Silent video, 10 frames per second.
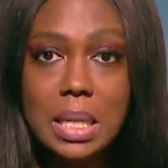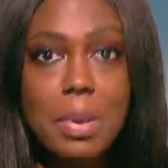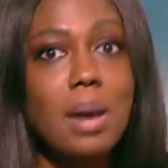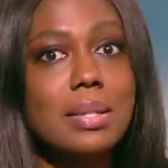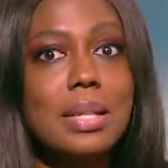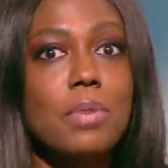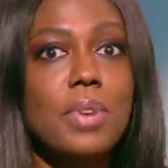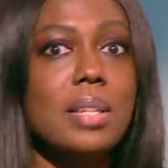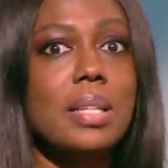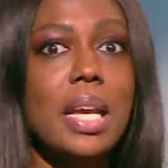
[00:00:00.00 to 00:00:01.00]
but
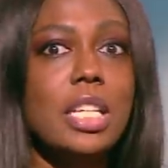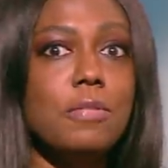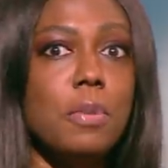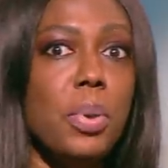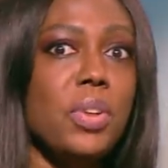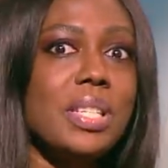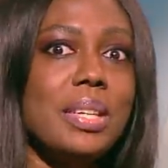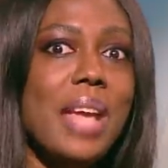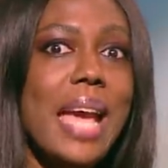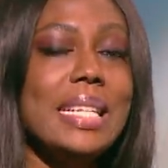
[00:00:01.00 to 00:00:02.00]
self-isolation for
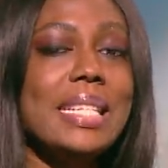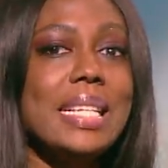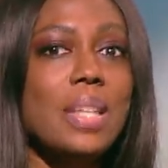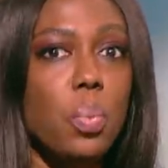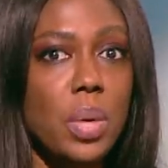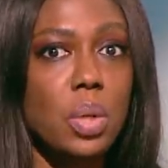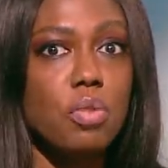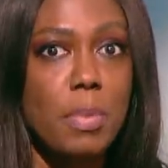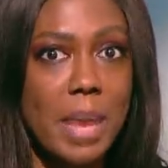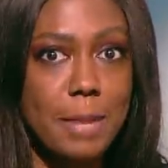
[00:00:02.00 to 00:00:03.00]
positive cases will
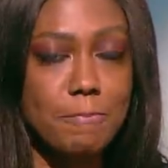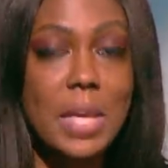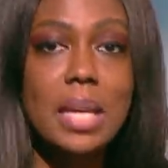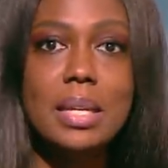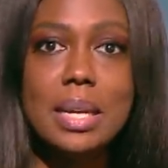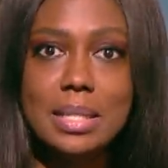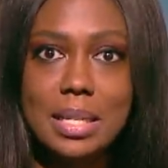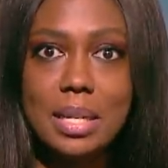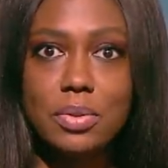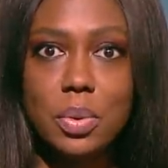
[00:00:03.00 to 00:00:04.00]
remain.
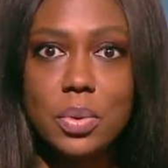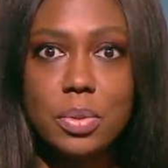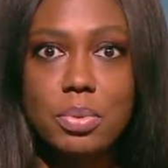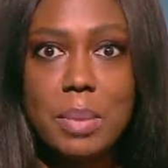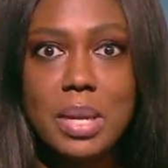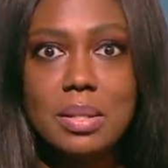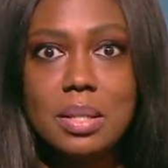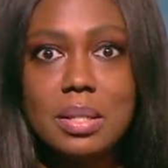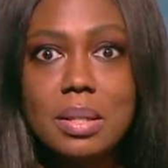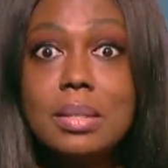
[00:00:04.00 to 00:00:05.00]
Yesterday, of course, the Prime Minister
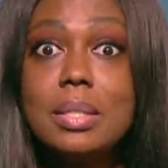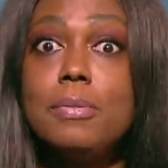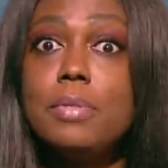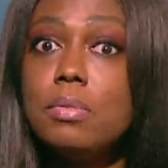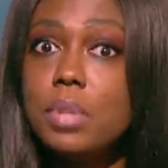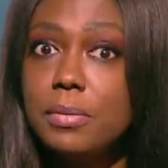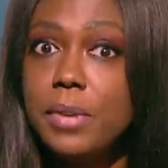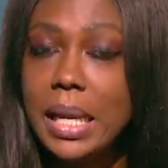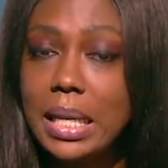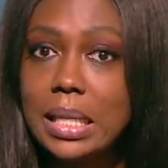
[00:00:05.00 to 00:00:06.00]
took a different route for
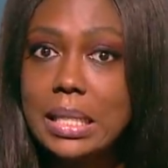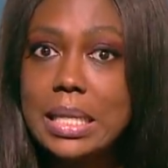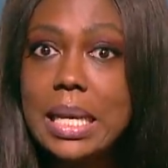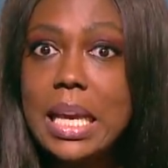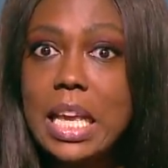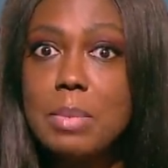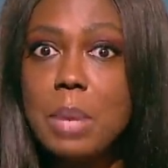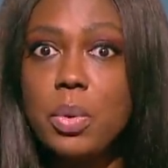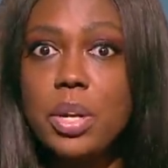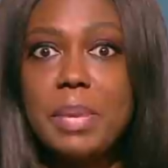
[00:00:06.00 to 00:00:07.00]
England. In a
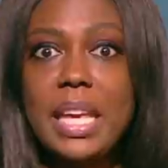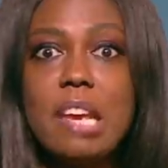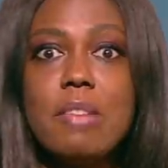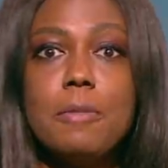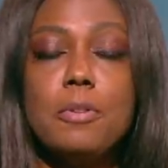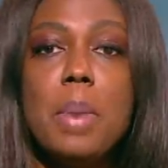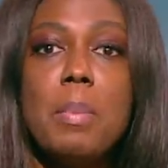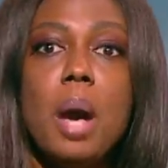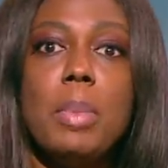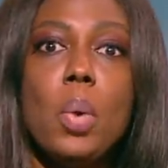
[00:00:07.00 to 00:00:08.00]
moment, we're going to be hearing from
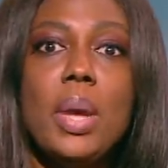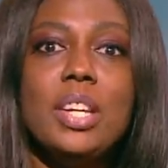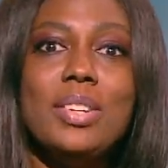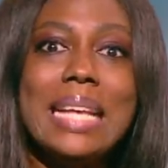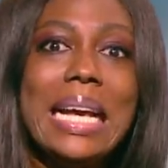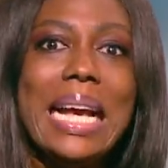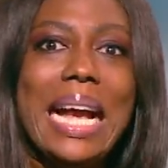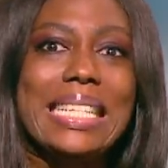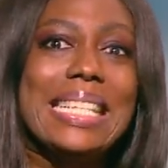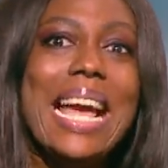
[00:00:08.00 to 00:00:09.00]
Mark McQuillan, who's
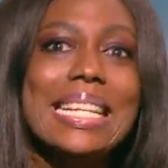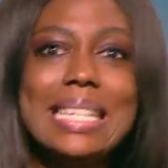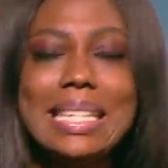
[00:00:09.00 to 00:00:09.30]
at a testing